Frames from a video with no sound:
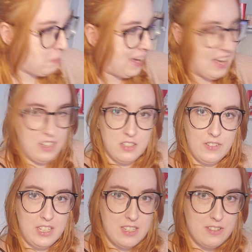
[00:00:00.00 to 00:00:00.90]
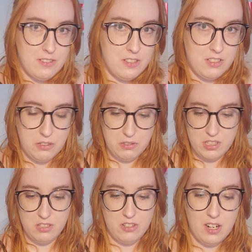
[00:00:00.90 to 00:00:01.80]
in past videos. So
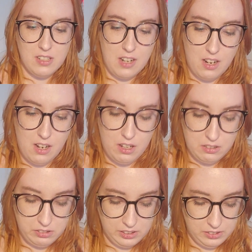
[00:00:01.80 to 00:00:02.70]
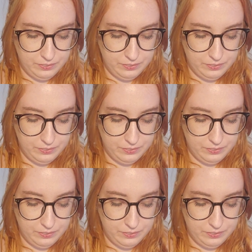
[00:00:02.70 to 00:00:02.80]
to start off,